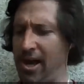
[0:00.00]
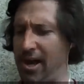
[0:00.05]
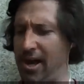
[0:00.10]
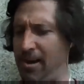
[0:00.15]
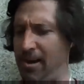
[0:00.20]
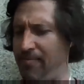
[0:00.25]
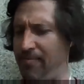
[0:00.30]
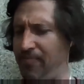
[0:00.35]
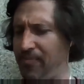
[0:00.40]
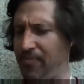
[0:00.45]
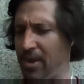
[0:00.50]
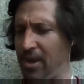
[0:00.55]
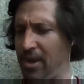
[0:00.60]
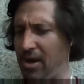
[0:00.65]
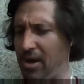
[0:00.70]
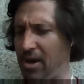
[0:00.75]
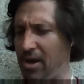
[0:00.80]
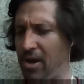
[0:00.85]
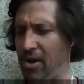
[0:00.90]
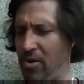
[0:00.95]
Um,
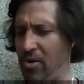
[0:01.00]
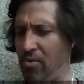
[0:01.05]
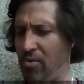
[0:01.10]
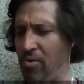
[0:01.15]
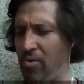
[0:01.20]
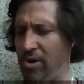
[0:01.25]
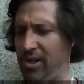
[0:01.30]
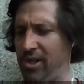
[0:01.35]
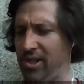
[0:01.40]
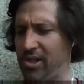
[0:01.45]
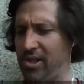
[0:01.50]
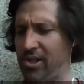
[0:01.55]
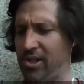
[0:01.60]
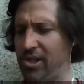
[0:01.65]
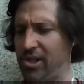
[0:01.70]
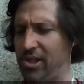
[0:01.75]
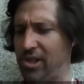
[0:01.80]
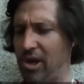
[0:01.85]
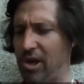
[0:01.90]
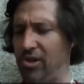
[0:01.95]
what does
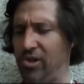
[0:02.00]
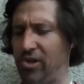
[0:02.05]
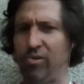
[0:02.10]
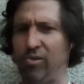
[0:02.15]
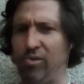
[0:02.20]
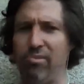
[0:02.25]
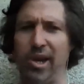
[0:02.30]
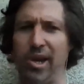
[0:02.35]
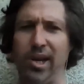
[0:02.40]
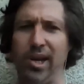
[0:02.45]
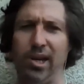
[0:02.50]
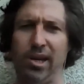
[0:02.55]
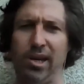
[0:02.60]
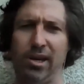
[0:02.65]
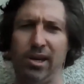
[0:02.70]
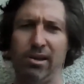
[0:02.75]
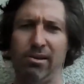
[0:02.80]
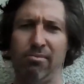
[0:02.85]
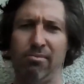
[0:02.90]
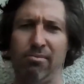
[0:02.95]
social
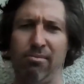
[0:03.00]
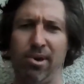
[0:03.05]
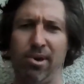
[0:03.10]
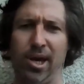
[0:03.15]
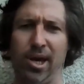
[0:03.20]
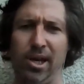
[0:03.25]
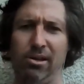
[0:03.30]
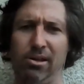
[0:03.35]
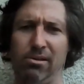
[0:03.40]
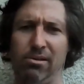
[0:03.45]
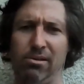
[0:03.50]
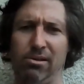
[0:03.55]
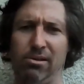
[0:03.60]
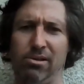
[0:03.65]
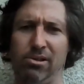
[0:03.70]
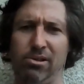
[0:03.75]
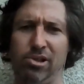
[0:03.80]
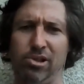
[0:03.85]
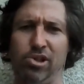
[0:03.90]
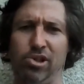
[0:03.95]
media mean
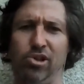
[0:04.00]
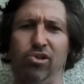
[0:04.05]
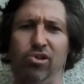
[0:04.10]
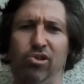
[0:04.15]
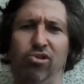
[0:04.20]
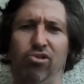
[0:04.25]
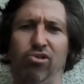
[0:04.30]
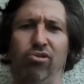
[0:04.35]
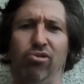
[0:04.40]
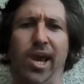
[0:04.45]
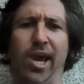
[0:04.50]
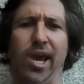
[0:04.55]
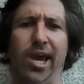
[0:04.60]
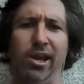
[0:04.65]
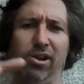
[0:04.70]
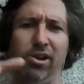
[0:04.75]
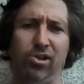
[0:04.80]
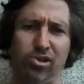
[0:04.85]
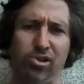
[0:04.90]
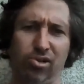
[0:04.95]
to you
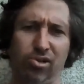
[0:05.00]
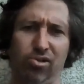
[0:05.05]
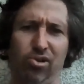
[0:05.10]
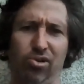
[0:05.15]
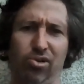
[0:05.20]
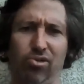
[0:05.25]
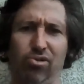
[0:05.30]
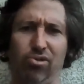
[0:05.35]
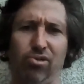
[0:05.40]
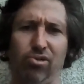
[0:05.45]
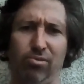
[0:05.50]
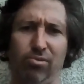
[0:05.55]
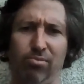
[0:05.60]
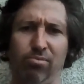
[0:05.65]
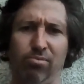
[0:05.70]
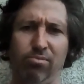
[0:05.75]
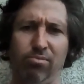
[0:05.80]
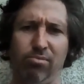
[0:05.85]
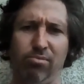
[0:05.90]
and to your